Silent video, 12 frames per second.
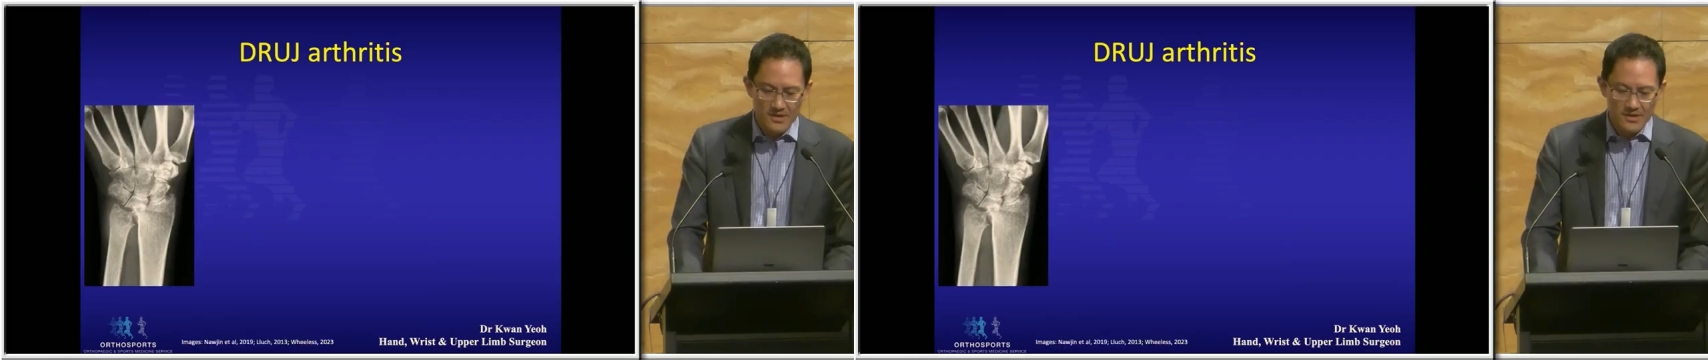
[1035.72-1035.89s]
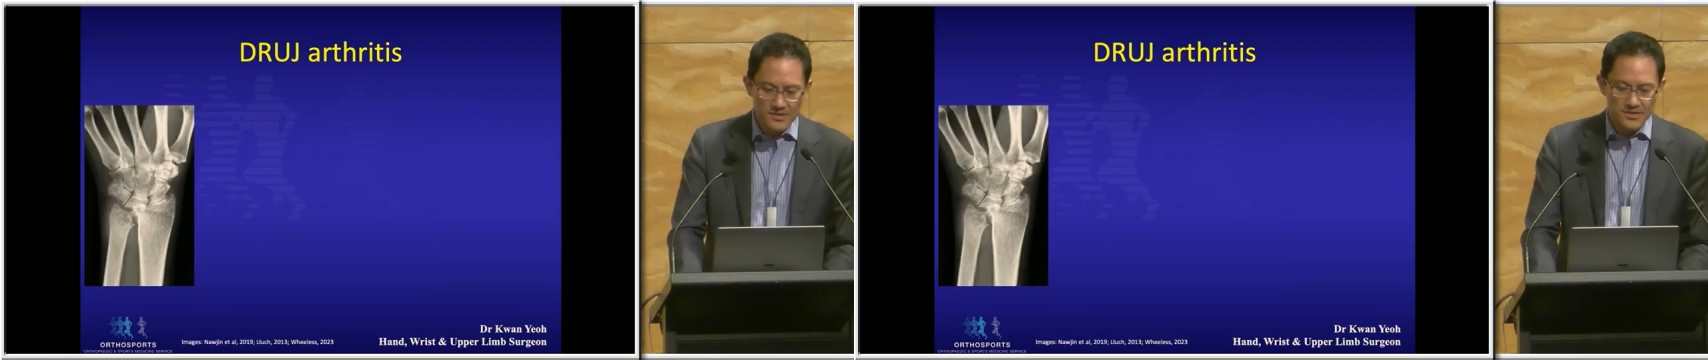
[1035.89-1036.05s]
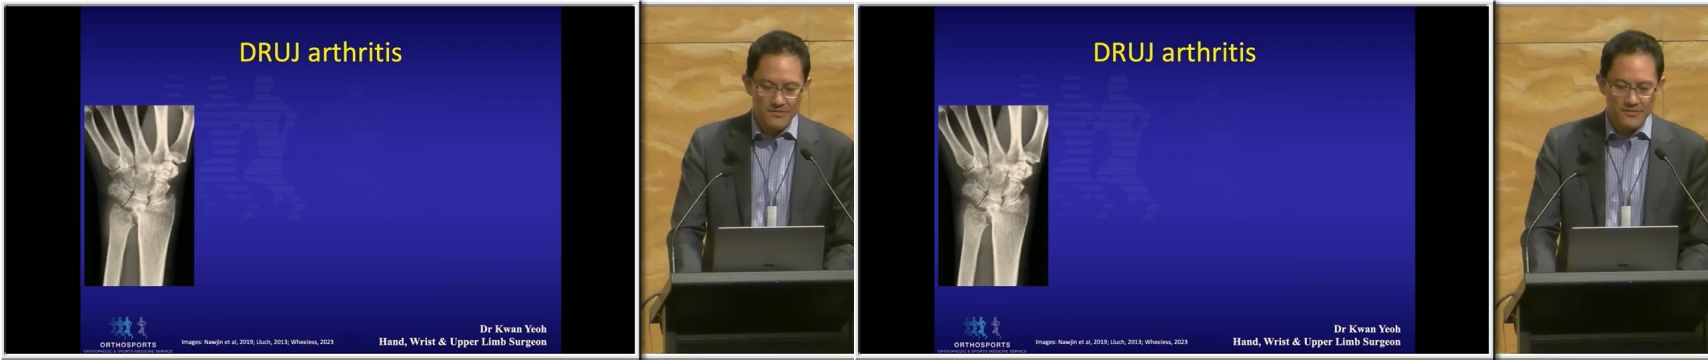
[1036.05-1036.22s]

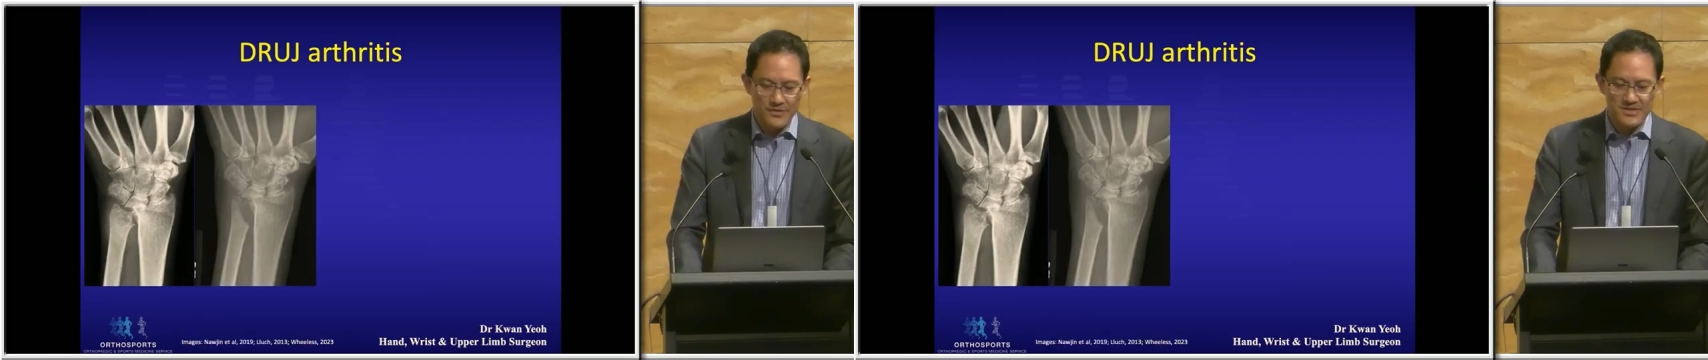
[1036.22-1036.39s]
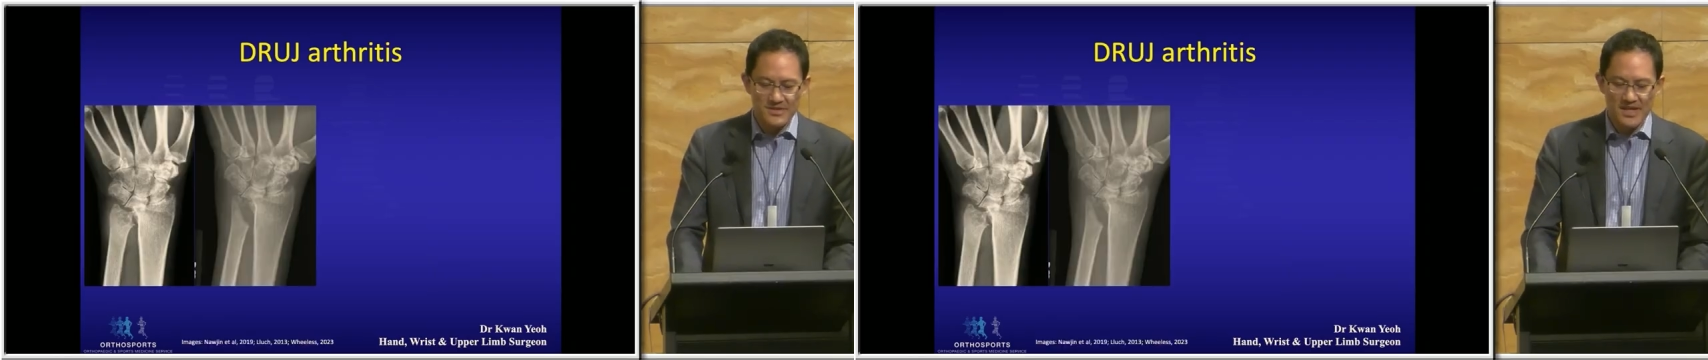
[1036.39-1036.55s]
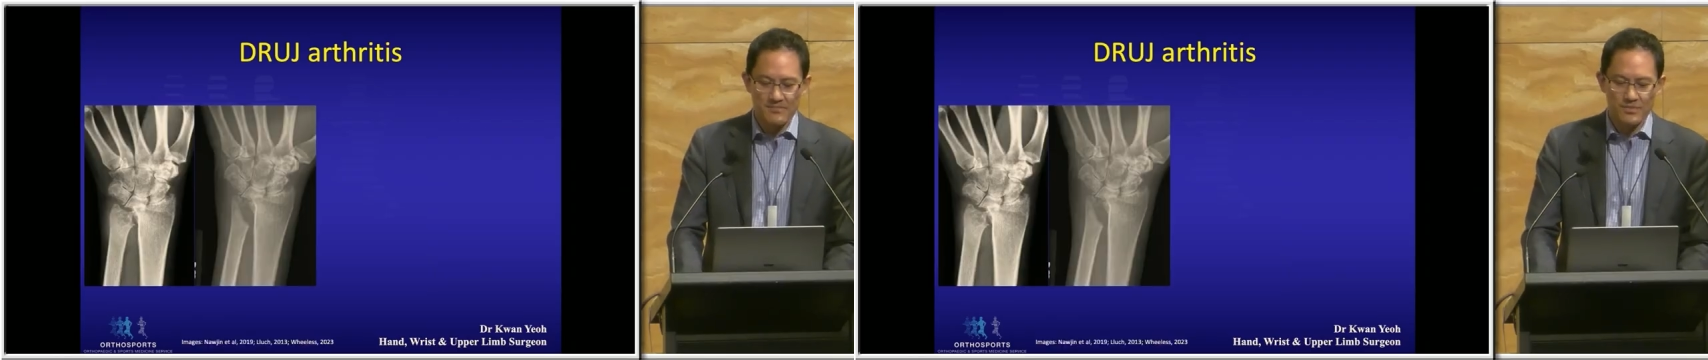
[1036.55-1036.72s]
So for
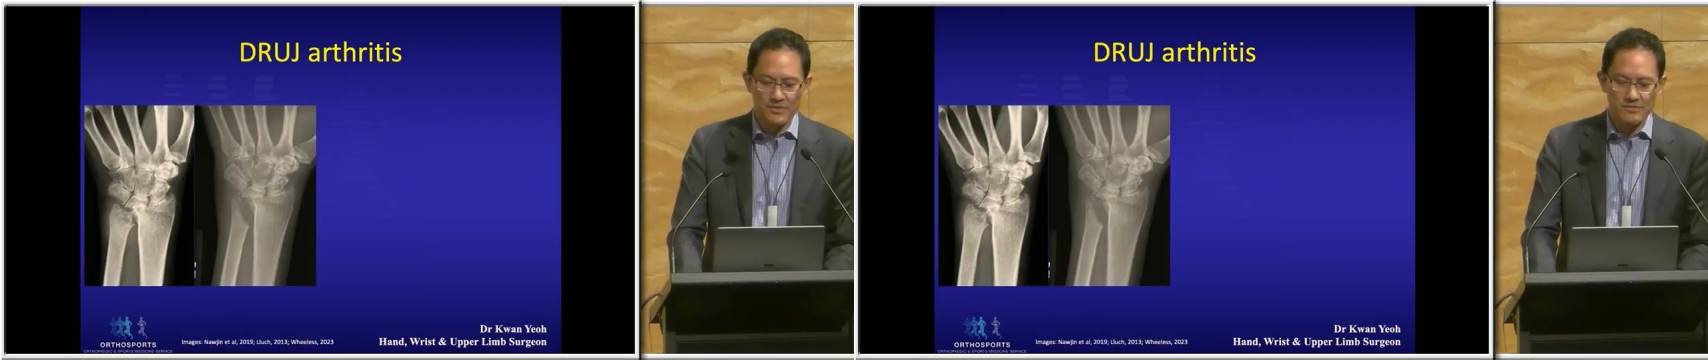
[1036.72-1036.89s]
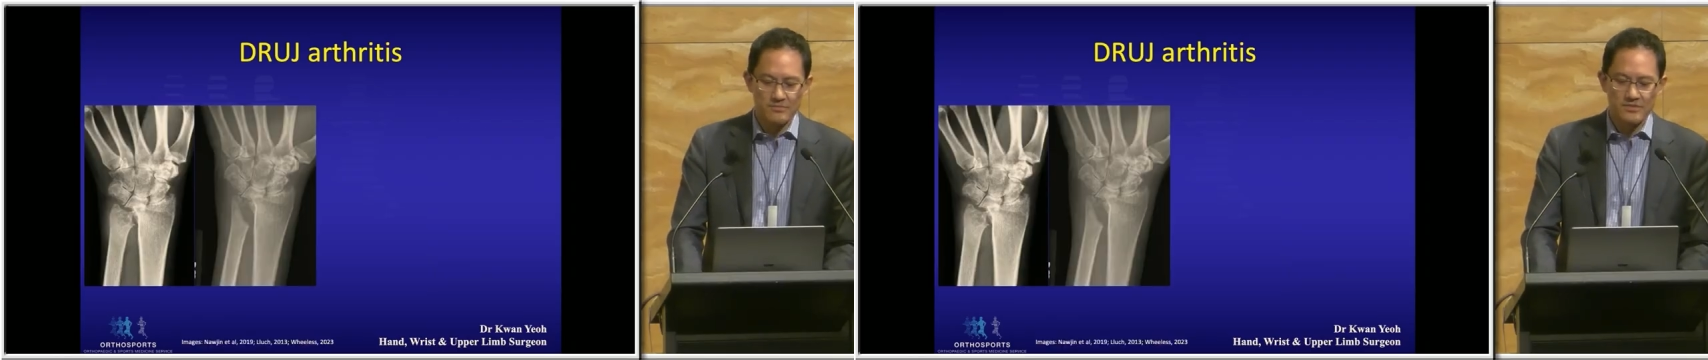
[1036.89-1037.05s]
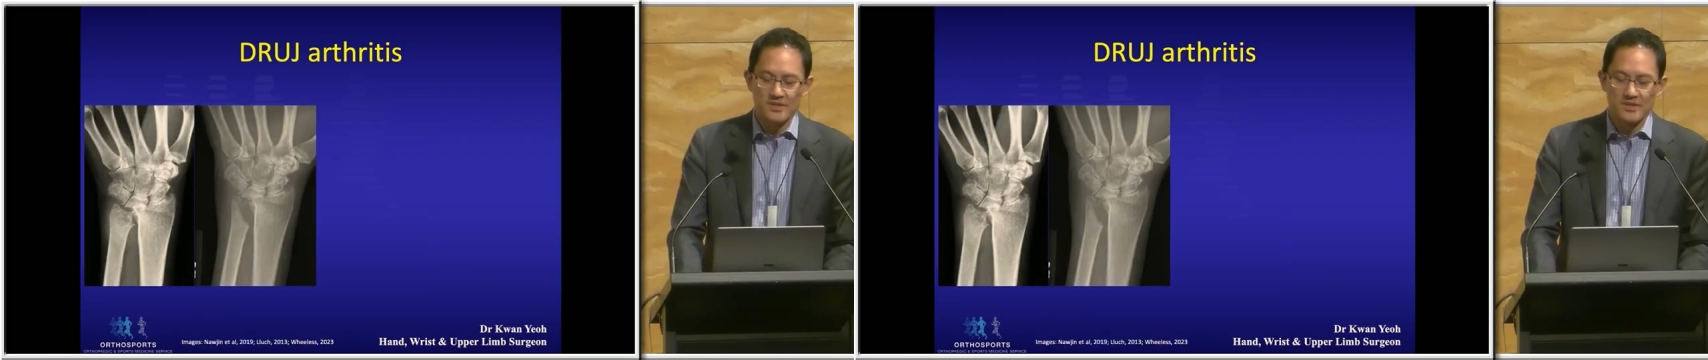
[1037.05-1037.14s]
example,